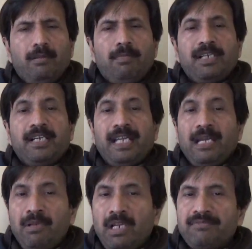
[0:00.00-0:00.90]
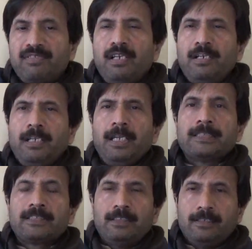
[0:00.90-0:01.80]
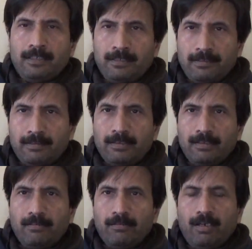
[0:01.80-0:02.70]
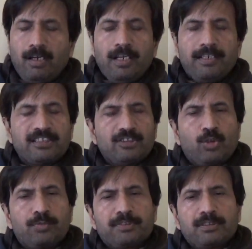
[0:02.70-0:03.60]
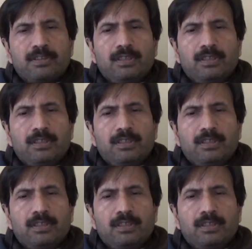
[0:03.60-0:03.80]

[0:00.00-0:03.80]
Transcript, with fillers: but it can be life threatening in certain high risk groups